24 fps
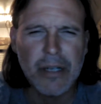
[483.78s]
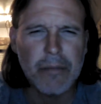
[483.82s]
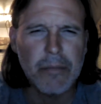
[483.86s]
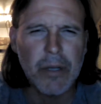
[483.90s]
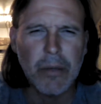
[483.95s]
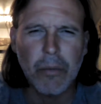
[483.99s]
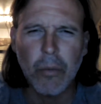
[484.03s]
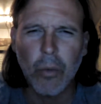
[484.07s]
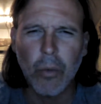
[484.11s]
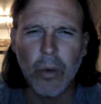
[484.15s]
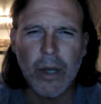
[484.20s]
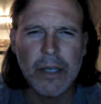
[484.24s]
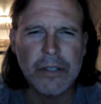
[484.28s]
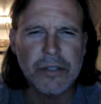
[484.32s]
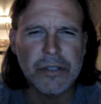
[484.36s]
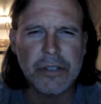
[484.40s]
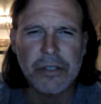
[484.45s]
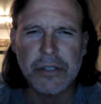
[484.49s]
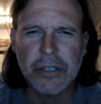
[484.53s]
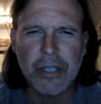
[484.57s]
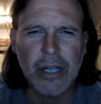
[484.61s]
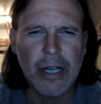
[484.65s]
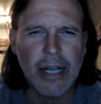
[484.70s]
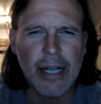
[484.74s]
the minimum wage
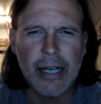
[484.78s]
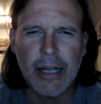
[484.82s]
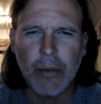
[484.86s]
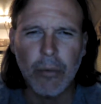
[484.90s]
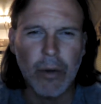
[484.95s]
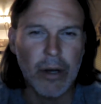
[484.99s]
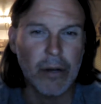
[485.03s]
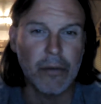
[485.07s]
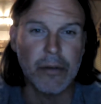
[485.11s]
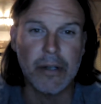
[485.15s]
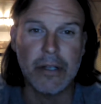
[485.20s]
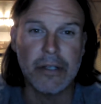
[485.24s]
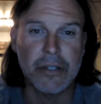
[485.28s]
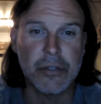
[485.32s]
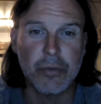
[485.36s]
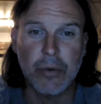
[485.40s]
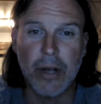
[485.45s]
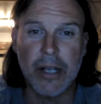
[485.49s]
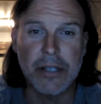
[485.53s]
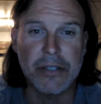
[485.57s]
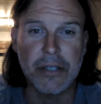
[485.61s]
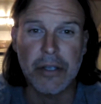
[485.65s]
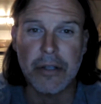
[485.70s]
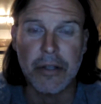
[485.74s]
is a good idea, why don't we just
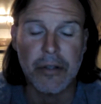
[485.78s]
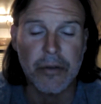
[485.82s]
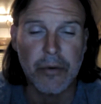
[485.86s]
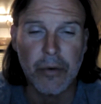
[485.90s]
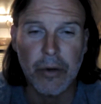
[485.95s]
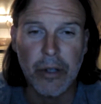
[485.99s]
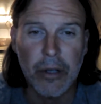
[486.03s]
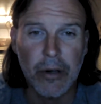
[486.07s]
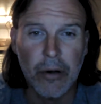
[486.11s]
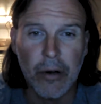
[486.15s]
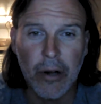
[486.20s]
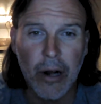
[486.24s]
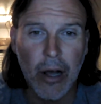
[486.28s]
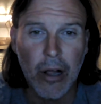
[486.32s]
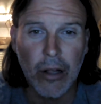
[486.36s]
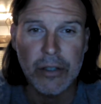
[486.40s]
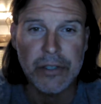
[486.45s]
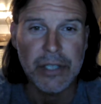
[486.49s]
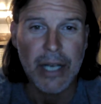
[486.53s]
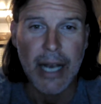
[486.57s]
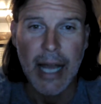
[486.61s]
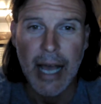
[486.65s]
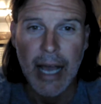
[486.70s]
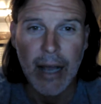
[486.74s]
raise it to
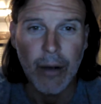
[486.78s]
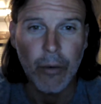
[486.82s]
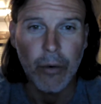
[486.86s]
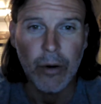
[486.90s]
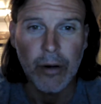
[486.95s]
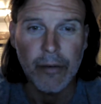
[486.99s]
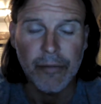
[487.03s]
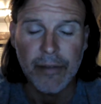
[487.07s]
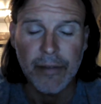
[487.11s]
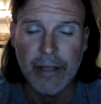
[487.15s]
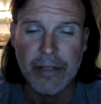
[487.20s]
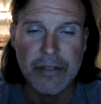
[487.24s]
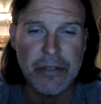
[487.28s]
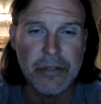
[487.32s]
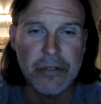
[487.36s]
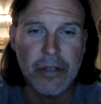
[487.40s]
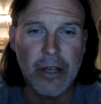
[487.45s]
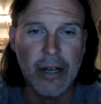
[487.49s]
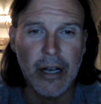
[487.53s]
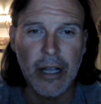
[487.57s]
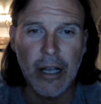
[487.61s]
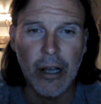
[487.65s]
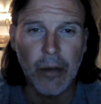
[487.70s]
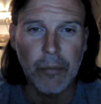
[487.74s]
$300 an hour if that's just
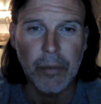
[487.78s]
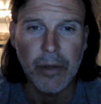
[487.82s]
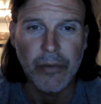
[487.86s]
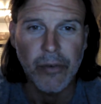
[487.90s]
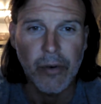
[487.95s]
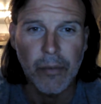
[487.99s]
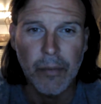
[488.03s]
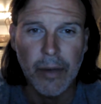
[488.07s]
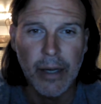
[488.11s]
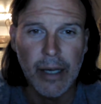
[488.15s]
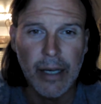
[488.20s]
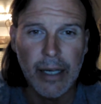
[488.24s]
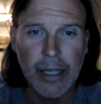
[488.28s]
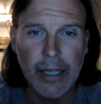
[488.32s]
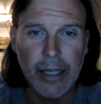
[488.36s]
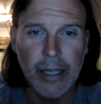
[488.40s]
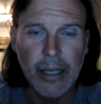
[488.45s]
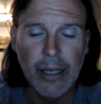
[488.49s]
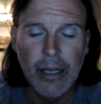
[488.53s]
going to help everybody?